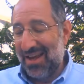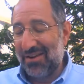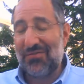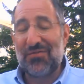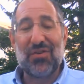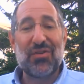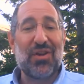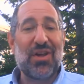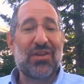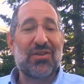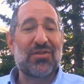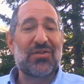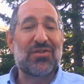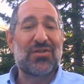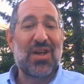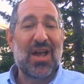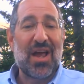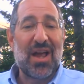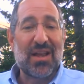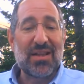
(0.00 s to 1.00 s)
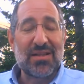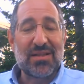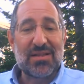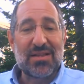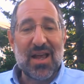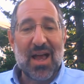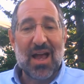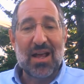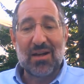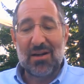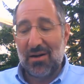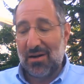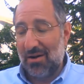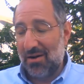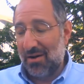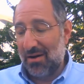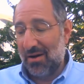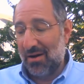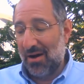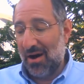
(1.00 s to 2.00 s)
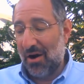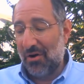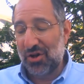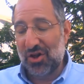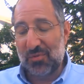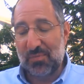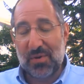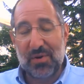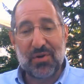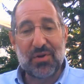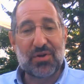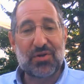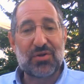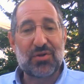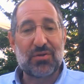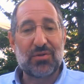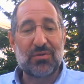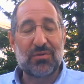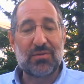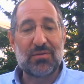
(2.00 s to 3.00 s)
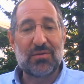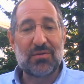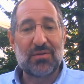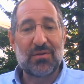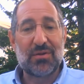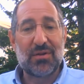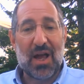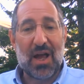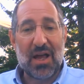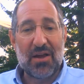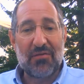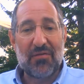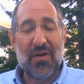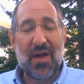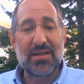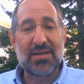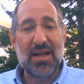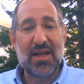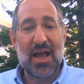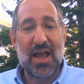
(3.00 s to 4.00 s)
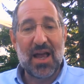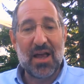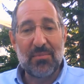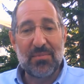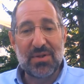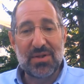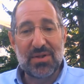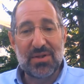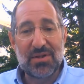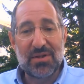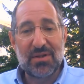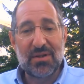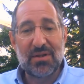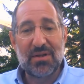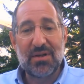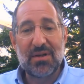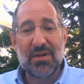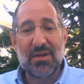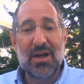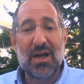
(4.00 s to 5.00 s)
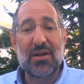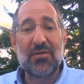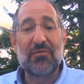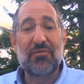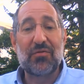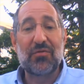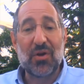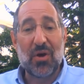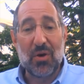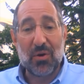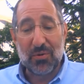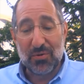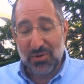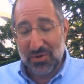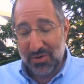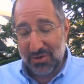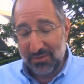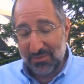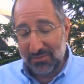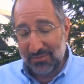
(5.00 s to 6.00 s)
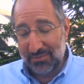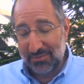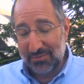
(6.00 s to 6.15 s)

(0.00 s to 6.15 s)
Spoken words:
It fully understands that our spiritual life has ebbs and flows.